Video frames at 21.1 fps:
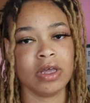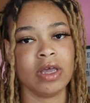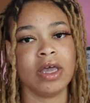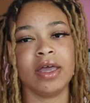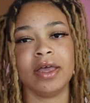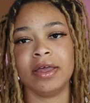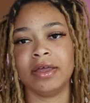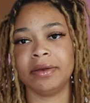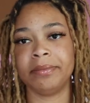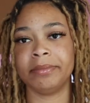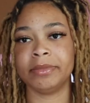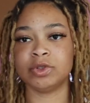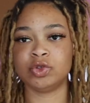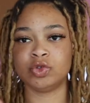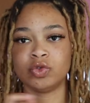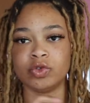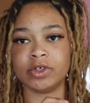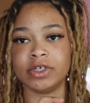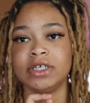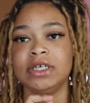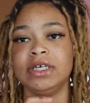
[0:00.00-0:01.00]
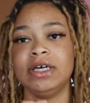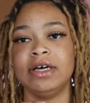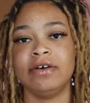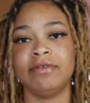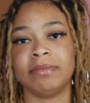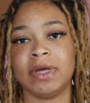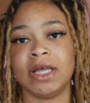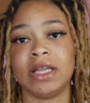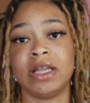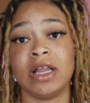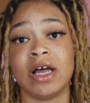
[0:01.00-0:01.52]
and majority
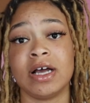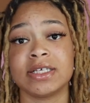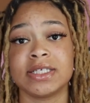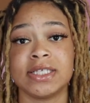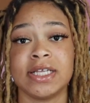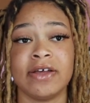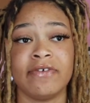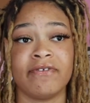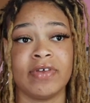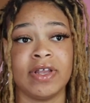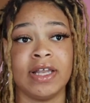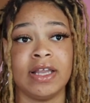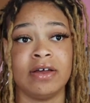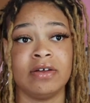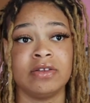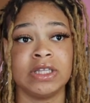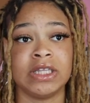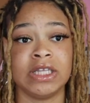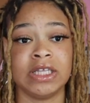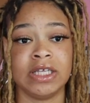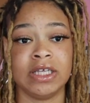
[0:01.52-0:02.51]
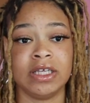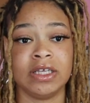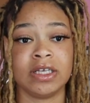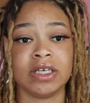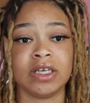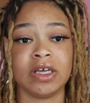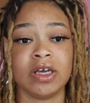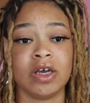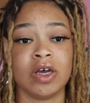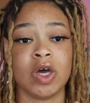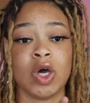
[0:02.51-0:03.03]
of my locks that fell out
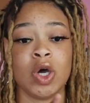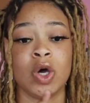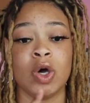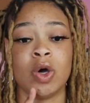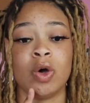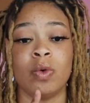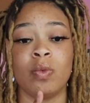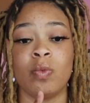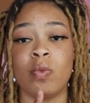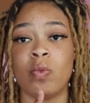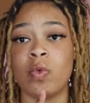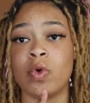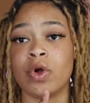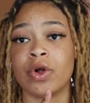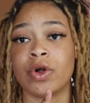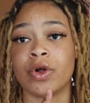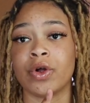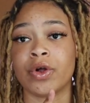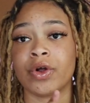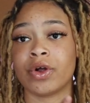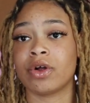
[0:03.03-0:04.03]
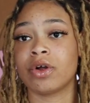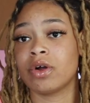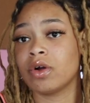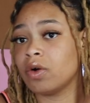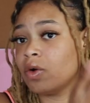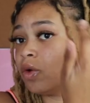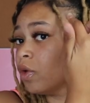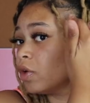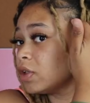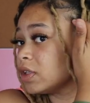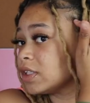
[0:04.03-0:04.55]
then were
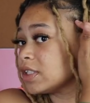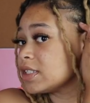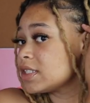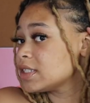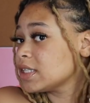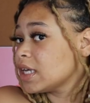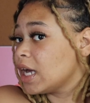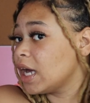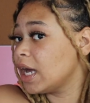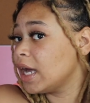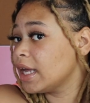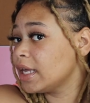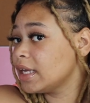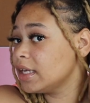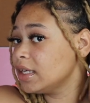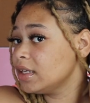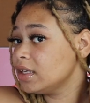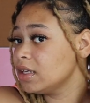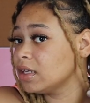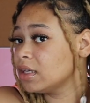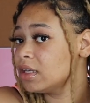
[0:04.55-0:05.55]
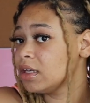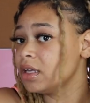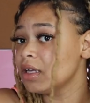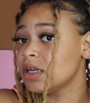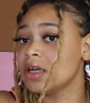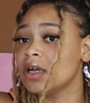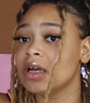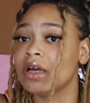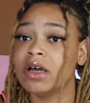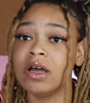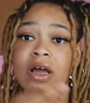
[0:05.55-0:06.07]
on the side
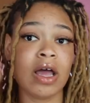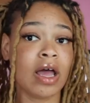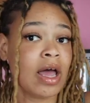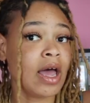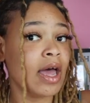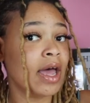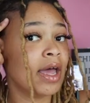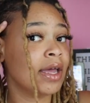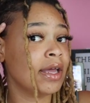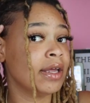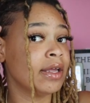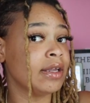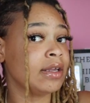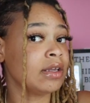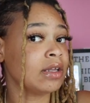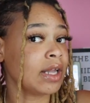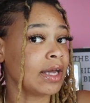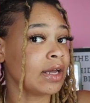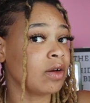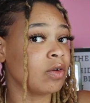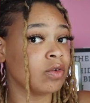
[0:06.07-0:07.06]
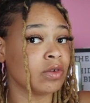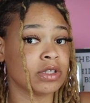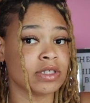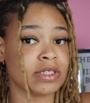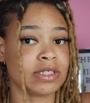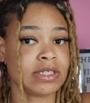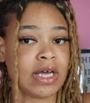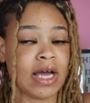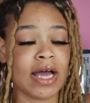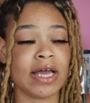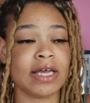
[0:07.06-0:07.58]
and like on the
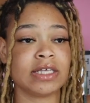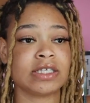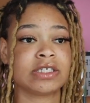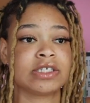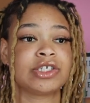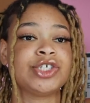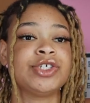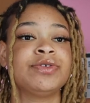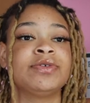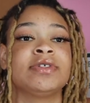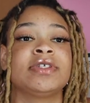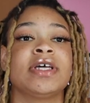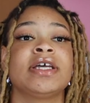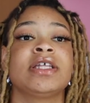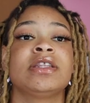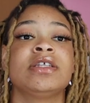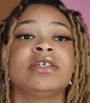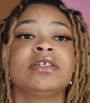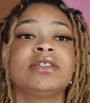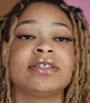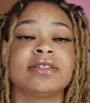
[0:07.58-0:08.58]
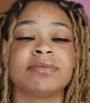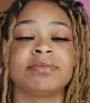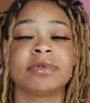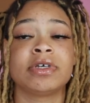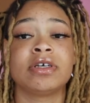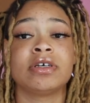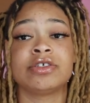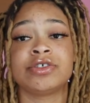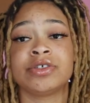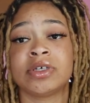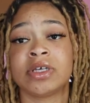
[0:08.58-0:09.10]
sides. And she was like, this is
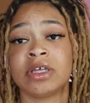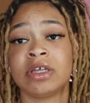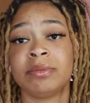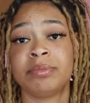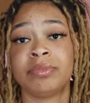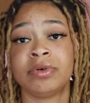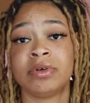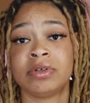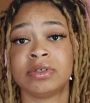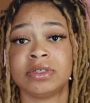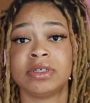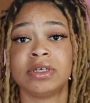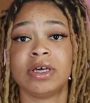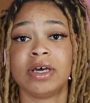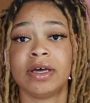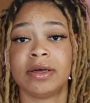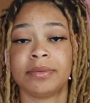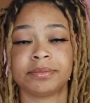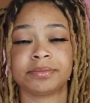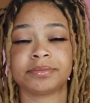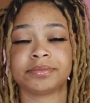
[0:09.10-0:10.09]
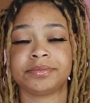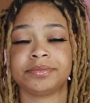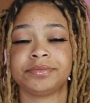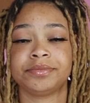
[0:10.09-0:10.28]
because you keep pulling it up.